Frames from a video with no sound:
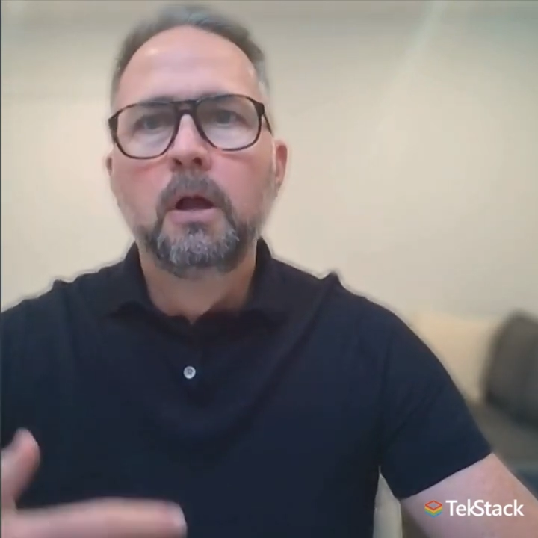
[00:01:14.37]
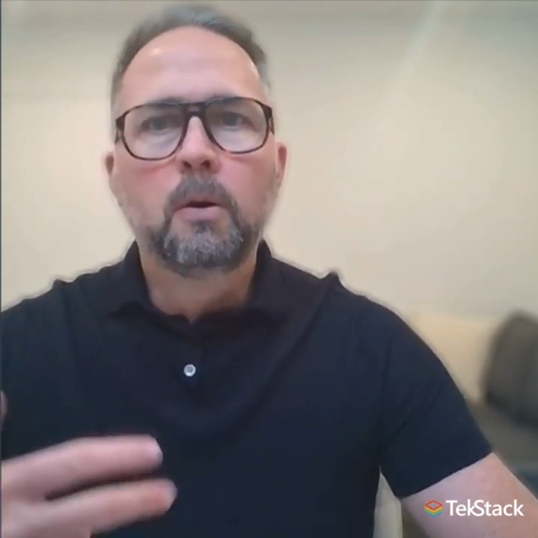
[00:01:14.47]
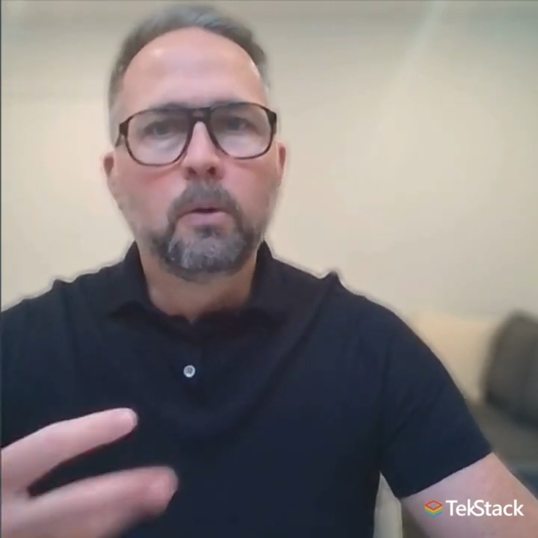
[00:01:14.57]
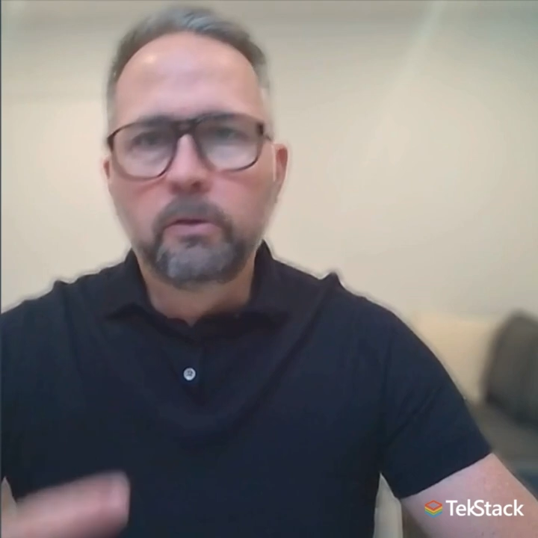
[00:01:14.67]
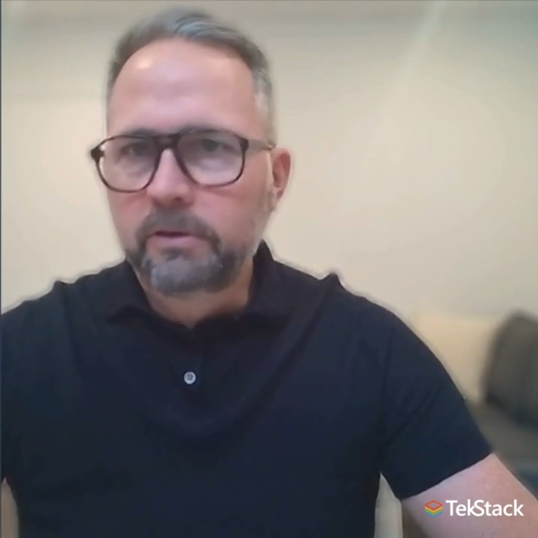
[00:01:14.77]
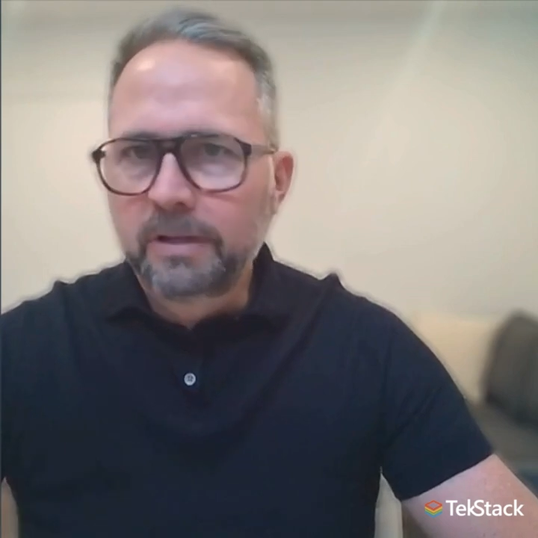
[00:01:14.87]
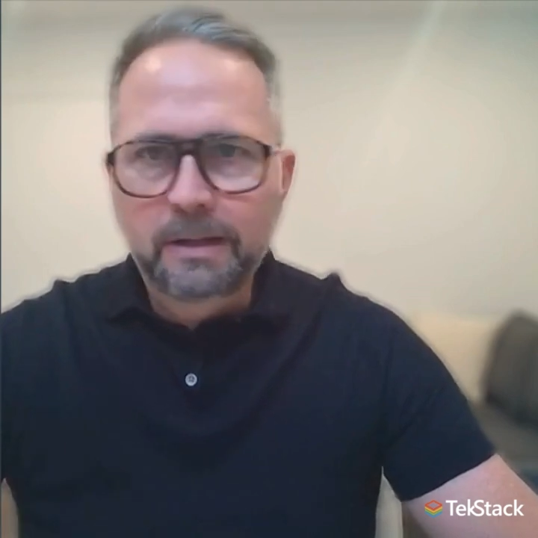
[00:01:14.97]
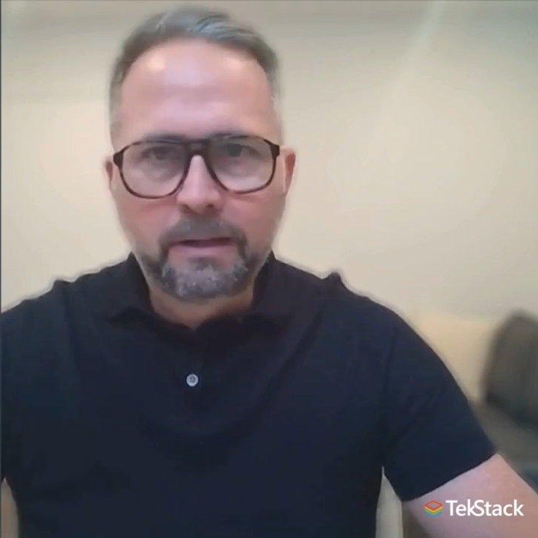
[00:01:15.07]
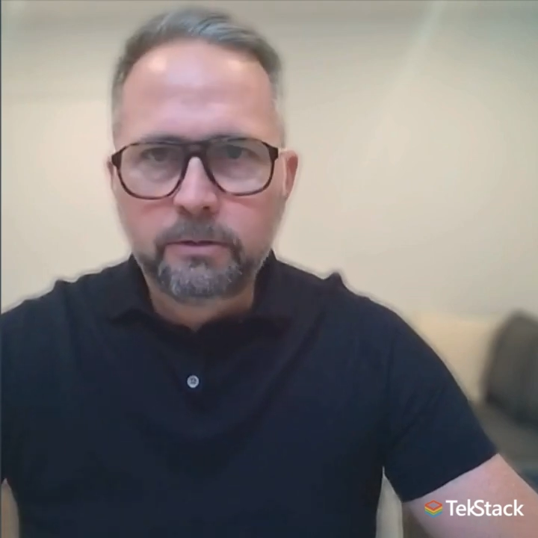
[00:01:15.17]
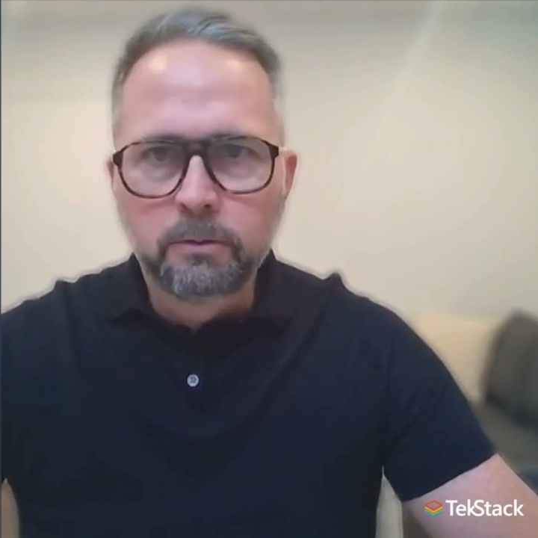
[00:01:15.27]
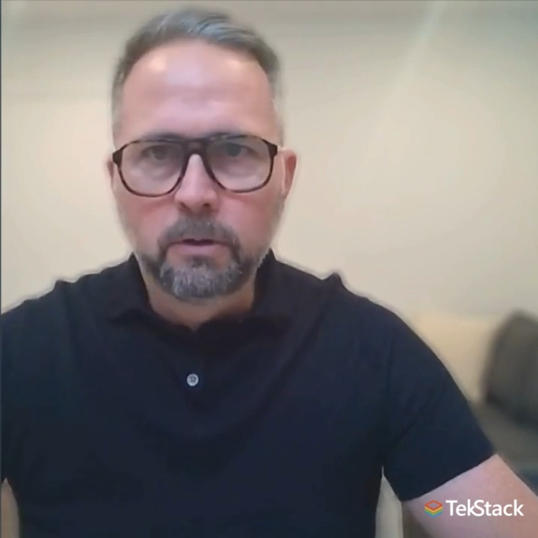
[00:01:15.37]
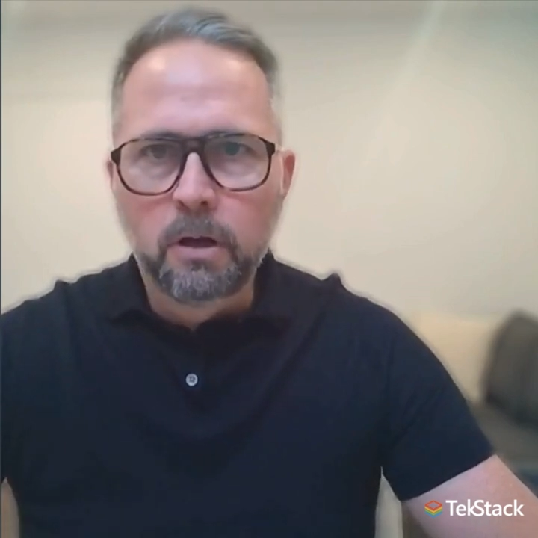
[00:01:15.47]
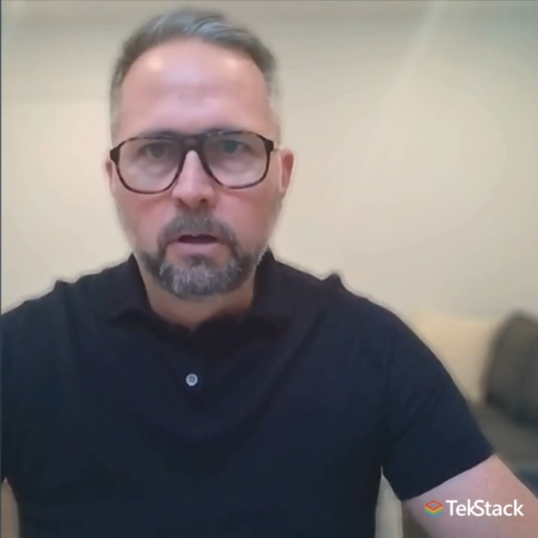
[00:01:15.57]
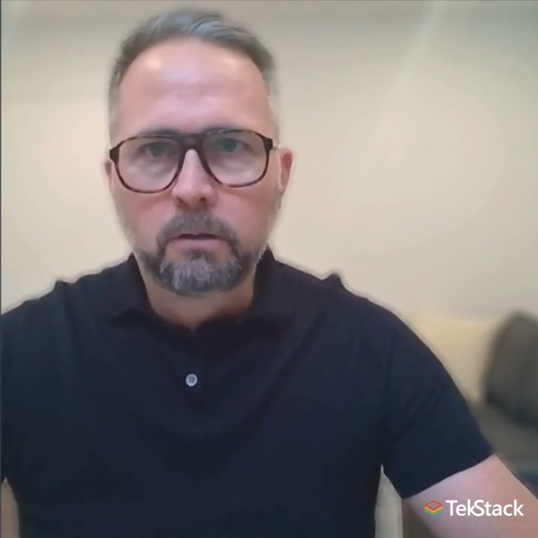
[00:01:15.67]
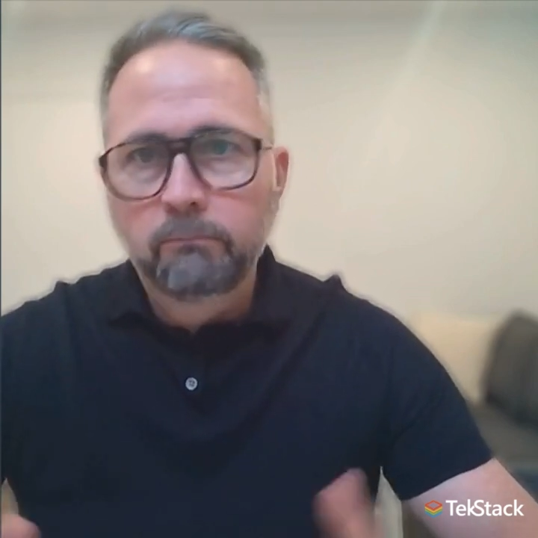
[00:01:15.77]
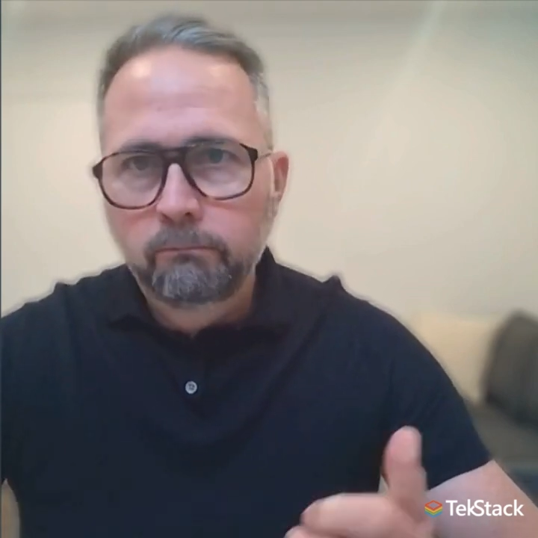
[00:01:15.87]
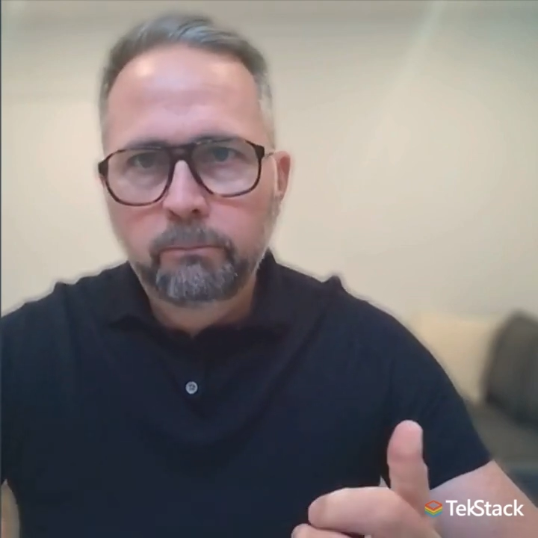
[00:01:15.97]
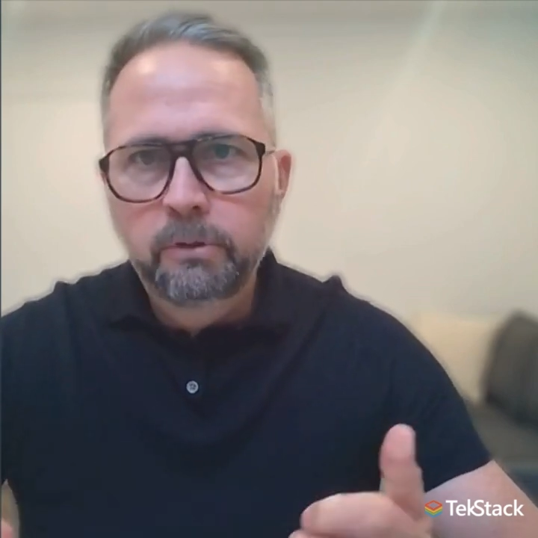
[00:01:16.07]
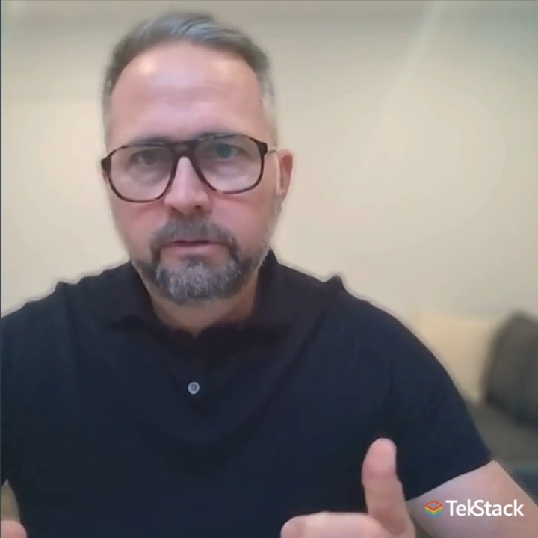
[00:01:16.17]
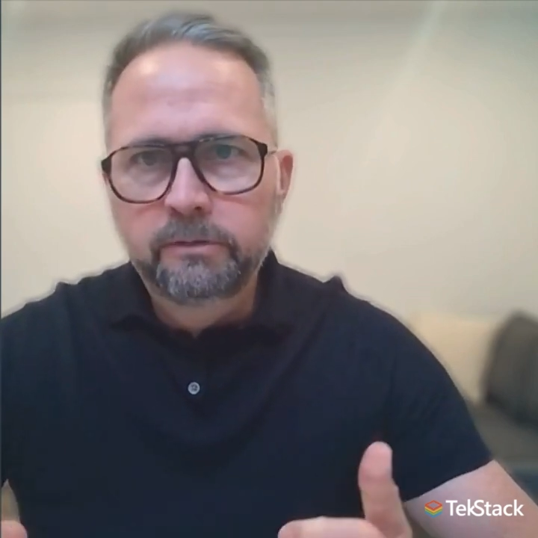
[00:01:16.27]
or they're taking too long.
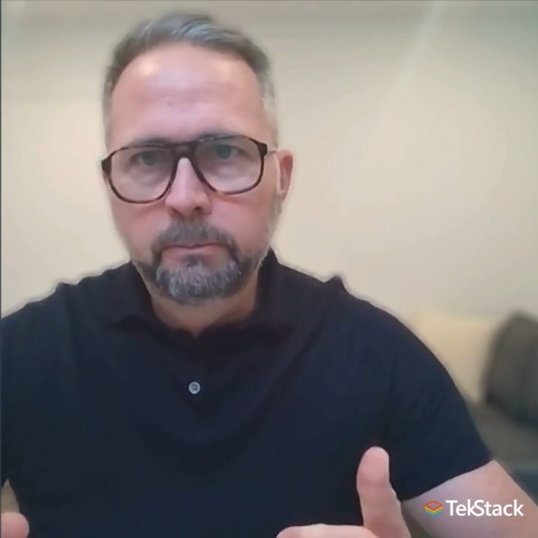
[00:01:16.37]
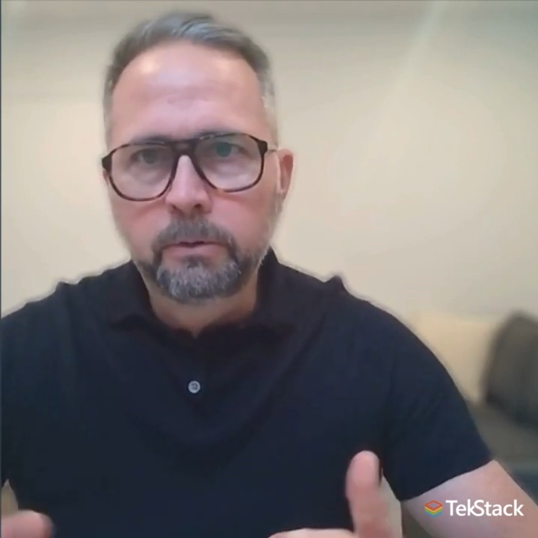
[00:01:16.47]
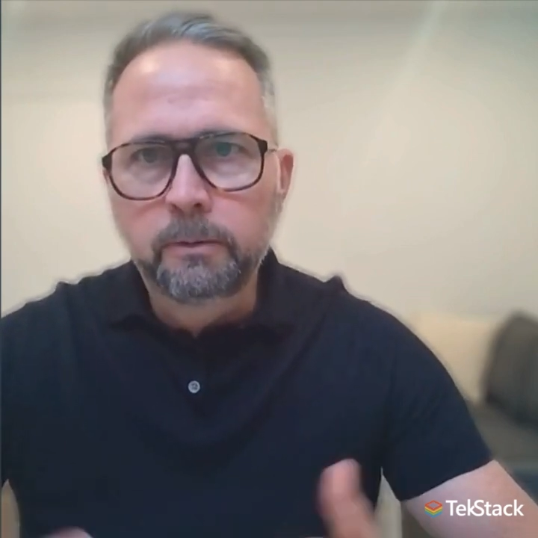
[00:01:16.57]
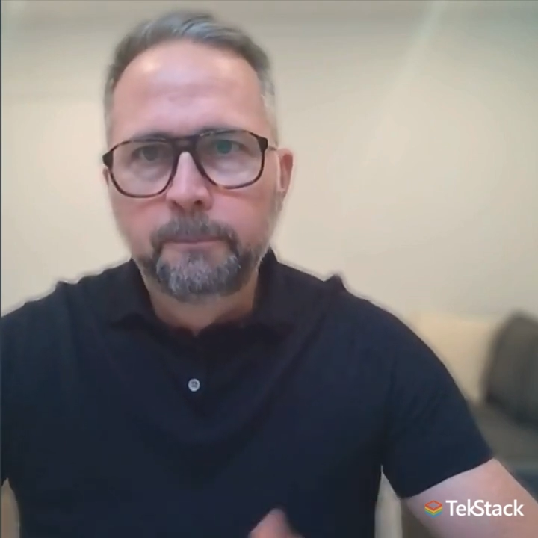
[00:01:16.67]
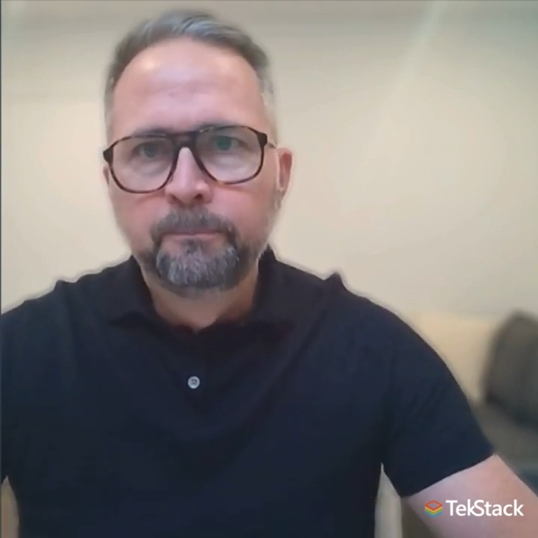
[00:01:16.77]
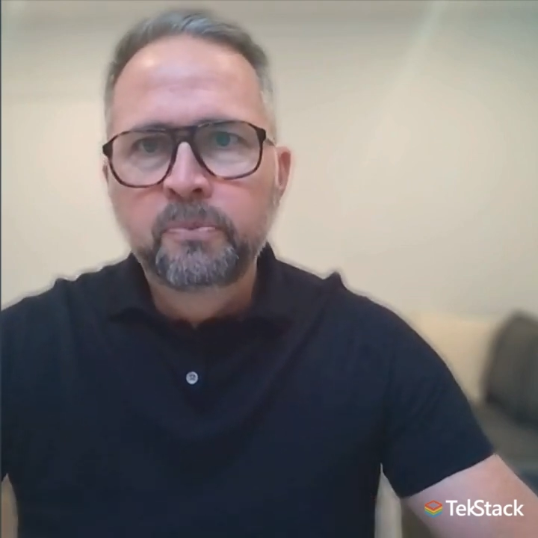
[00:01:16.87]
Pretty simple.